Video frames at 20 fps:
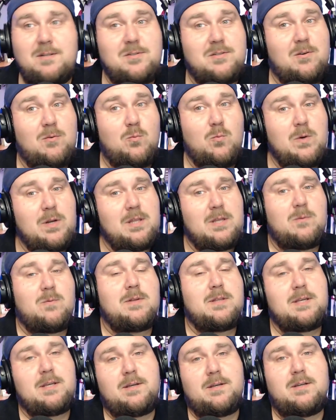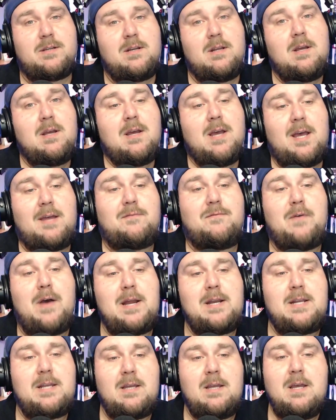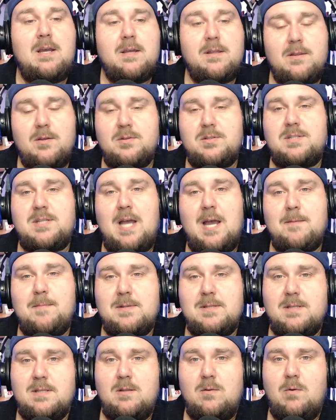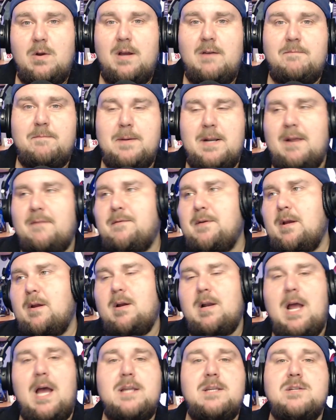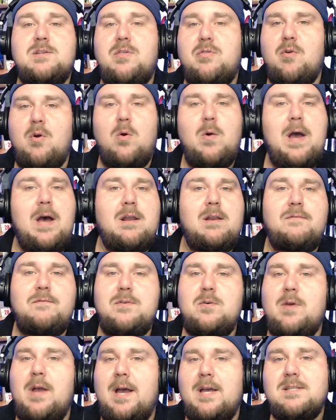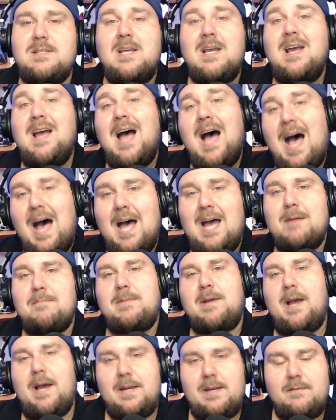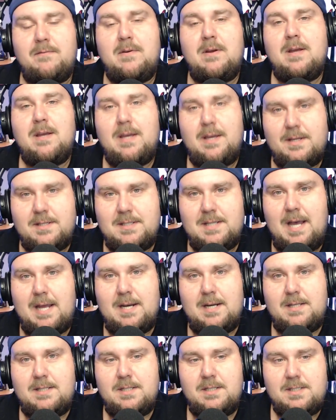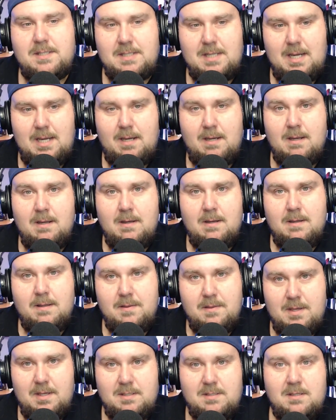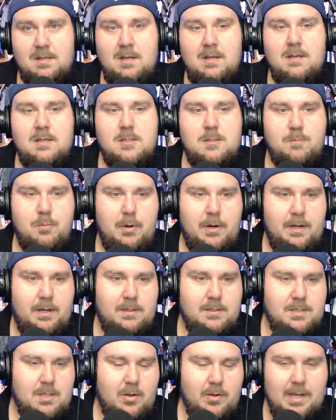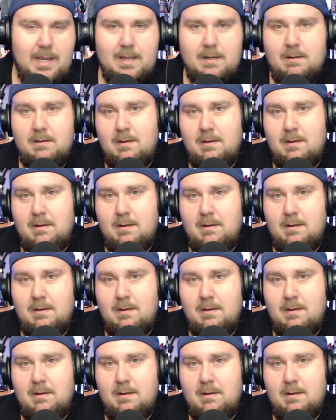are really, really good at finding those diamonds in the rough. But I figured I'd just throw out a few guys I'm kind of excited to see this spring. So again,